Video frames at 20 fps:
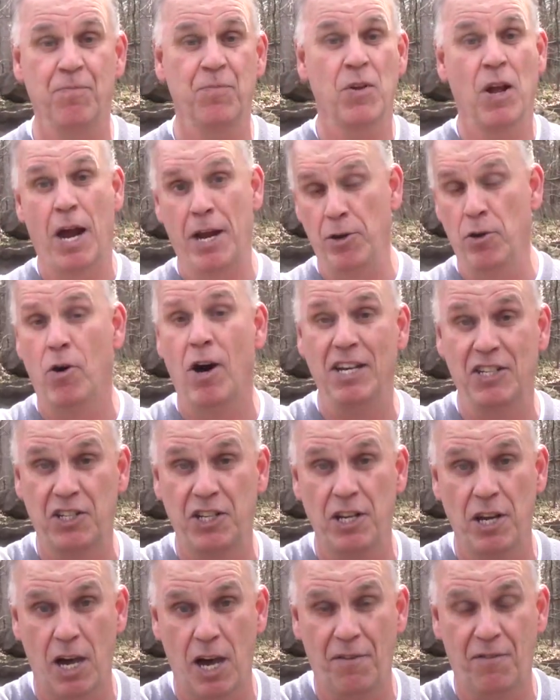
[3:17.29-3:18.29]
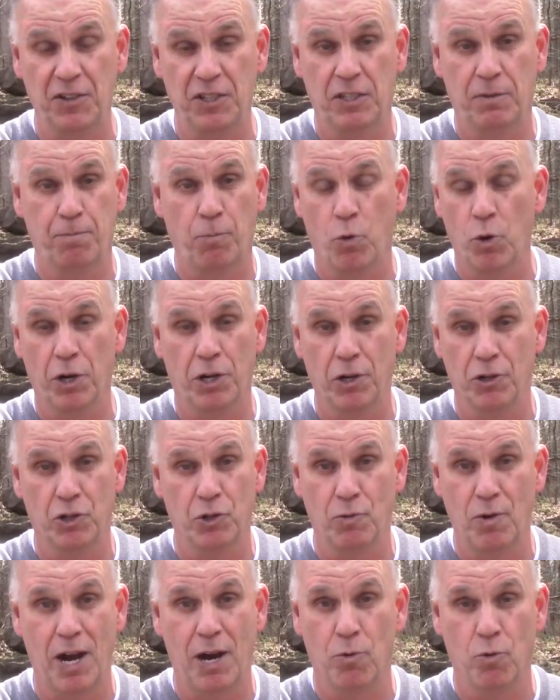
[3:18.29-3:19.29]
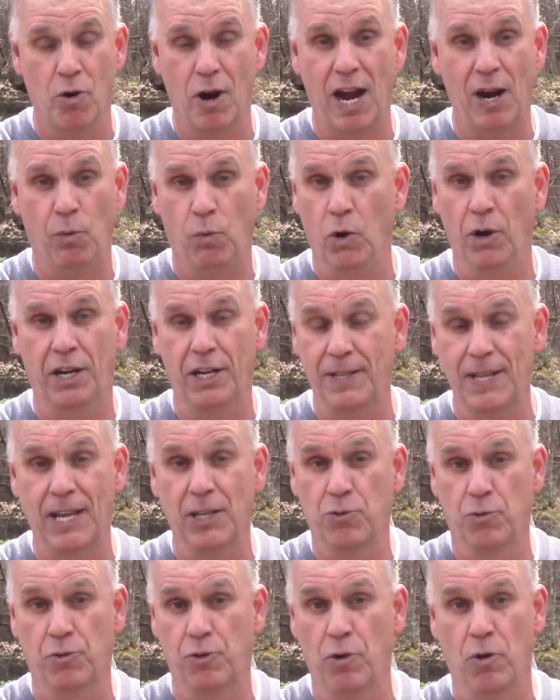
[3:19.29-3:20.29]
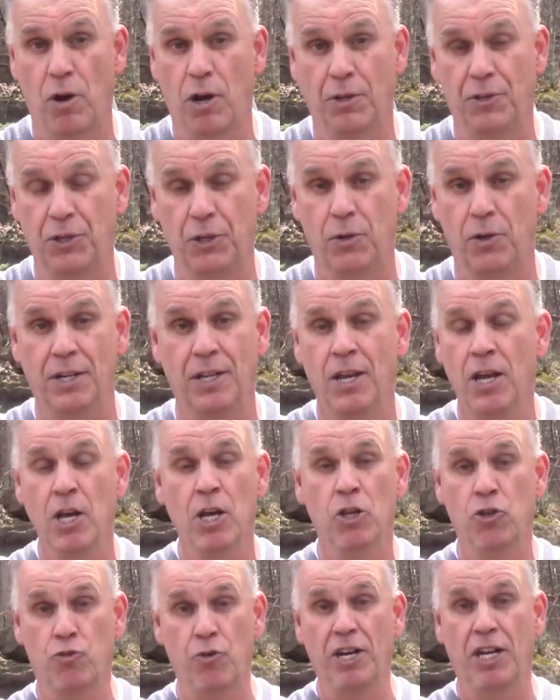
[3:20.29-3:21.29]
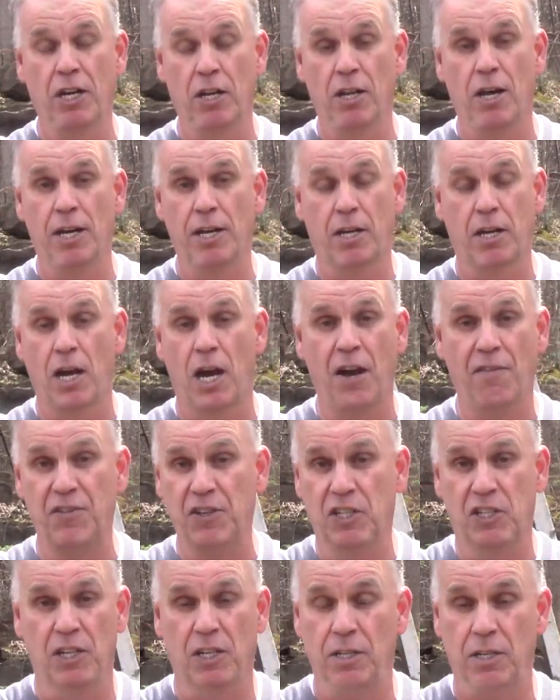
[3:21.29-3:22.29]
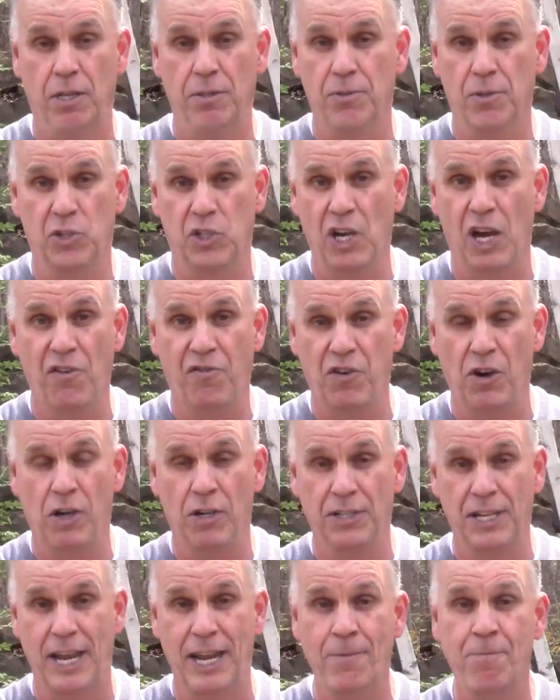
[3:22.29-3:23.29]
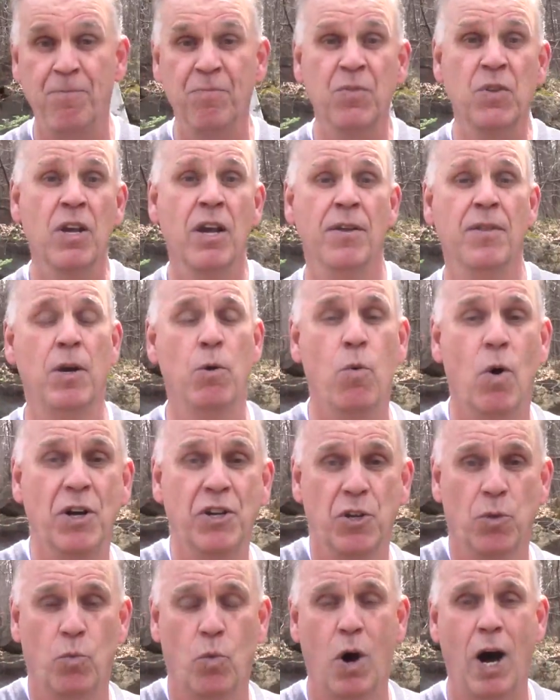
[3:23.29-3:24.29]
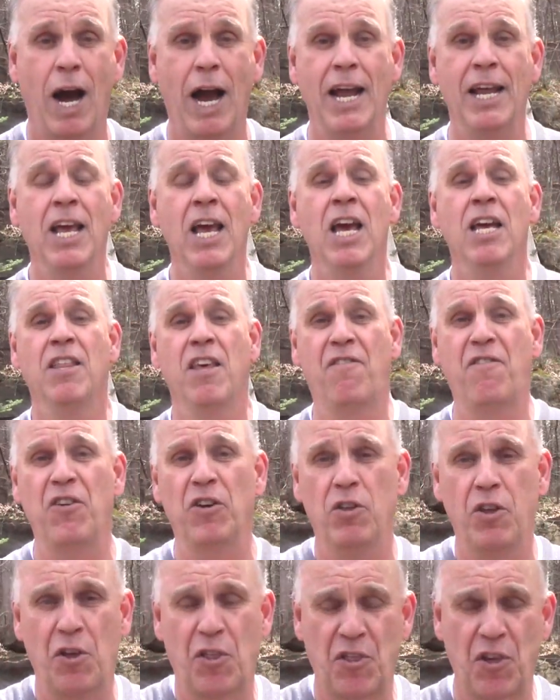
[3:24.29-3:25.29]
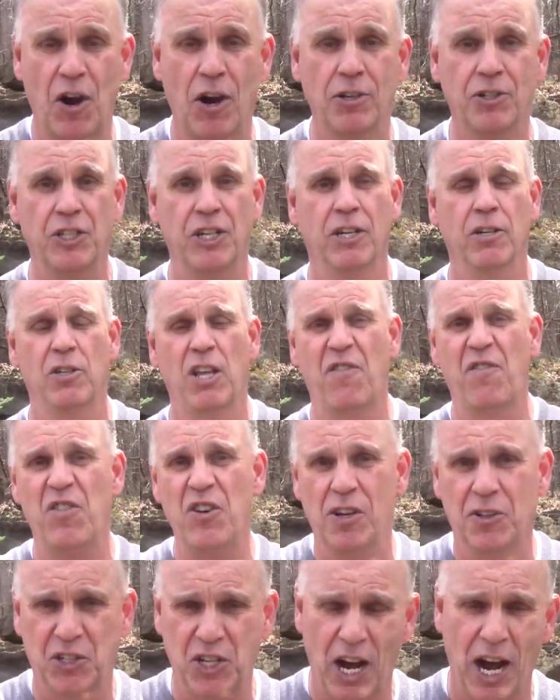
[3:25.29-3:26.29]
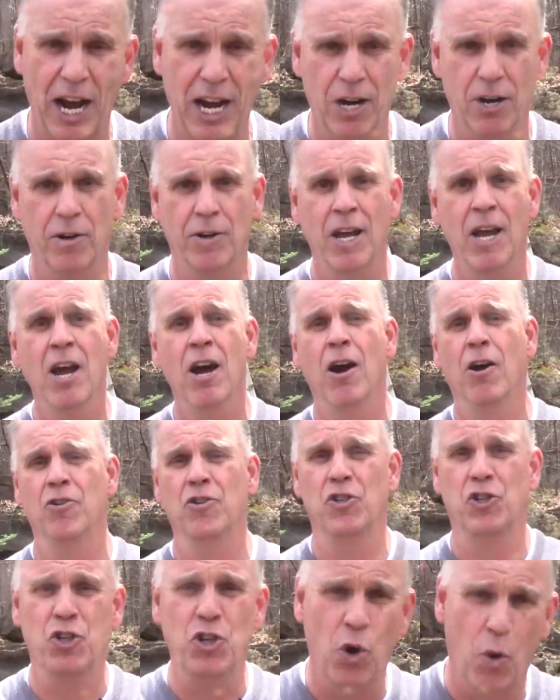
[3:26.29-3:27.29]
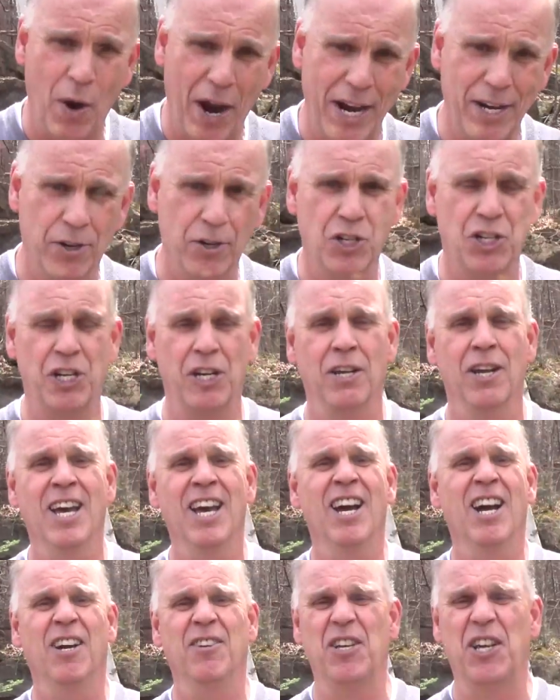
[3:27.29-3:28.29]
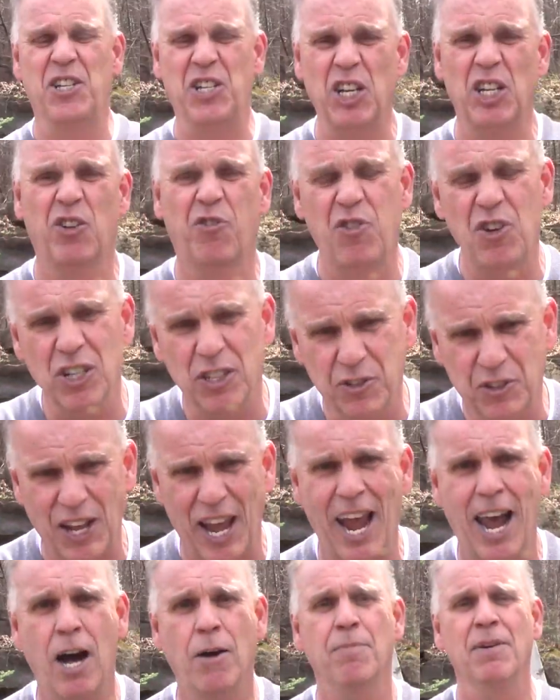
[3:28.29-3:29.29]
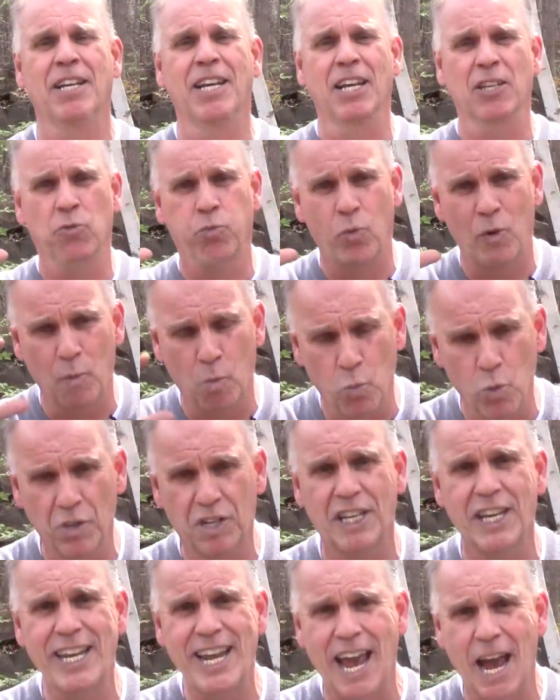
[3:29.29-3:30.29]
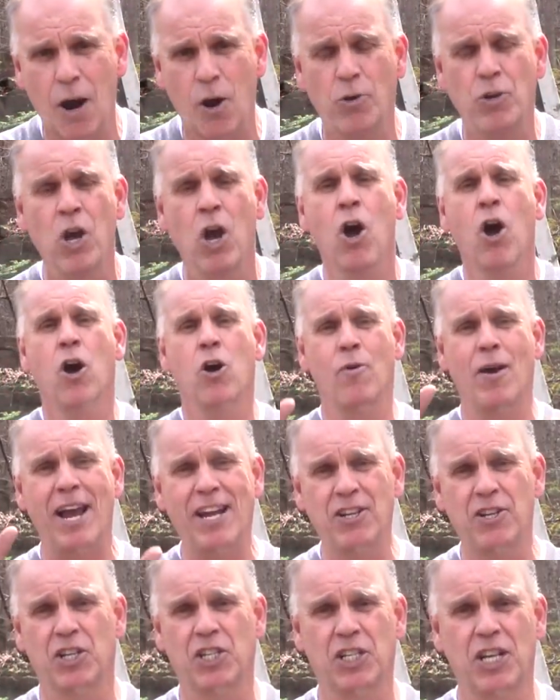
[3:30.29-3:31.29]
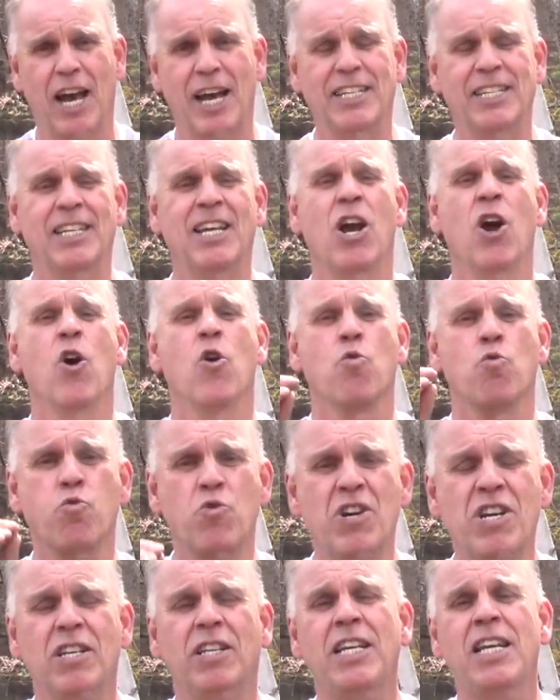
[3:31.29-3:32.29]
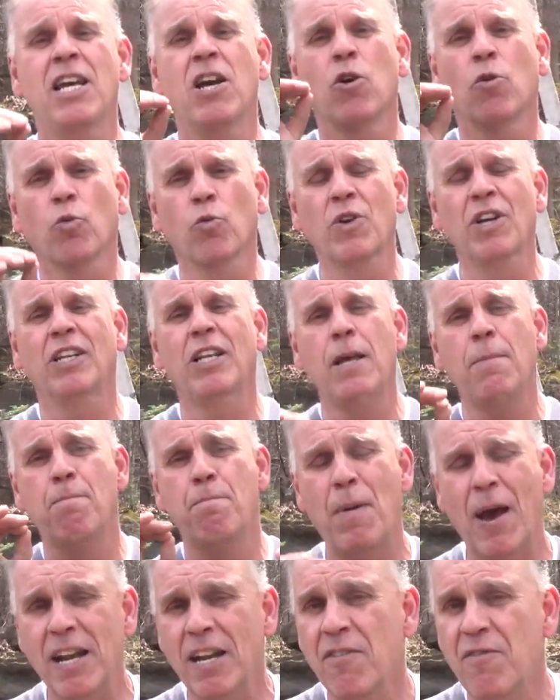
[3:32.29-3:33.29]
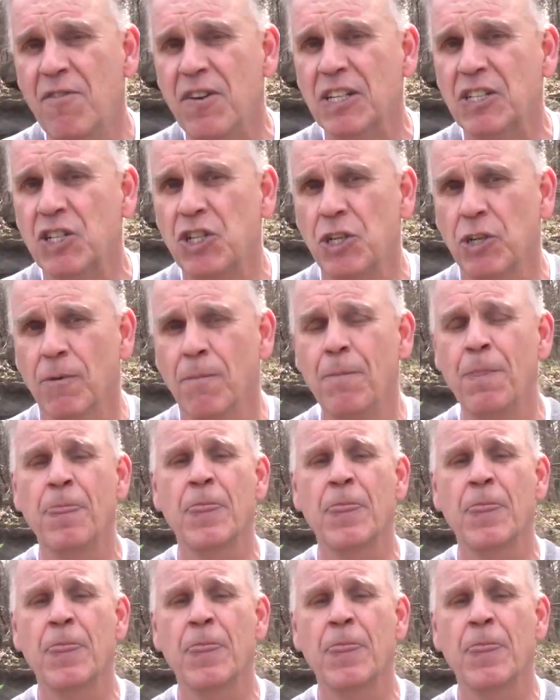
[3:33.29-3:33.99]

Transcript: I know I see office workers around where I work and that's what they're all doing, drinking a lot of coffee, sitting on their duff all day, and they wonder why they feel lethargic or they feel tired or there's no energy or they just feel down because working out or exercising really really, really benefits you.